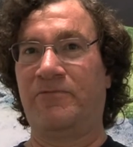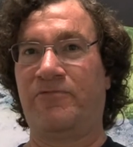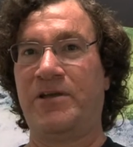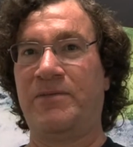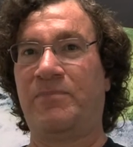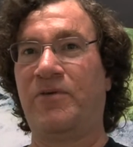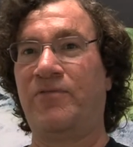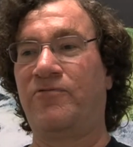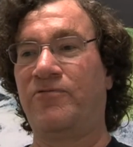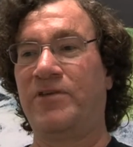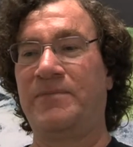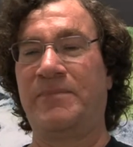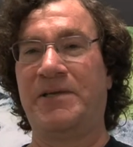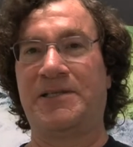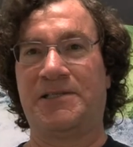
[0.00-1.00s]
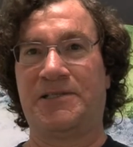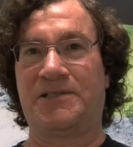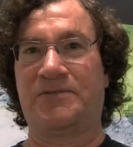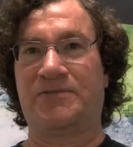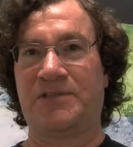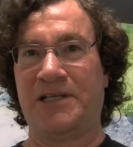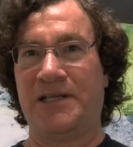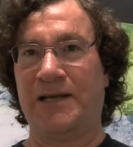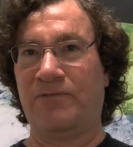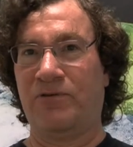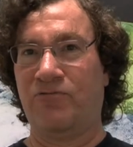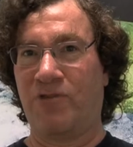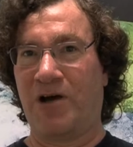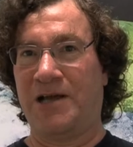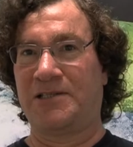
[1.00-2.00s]
3.3 metres of sea
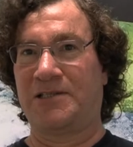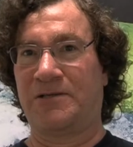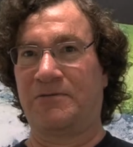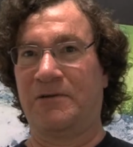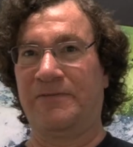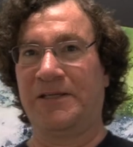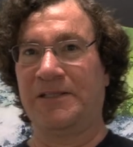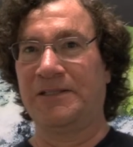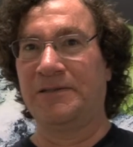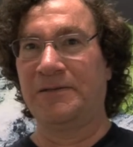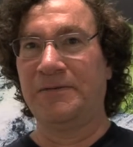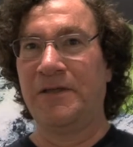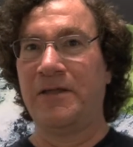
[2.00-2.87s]
level rise equivalent,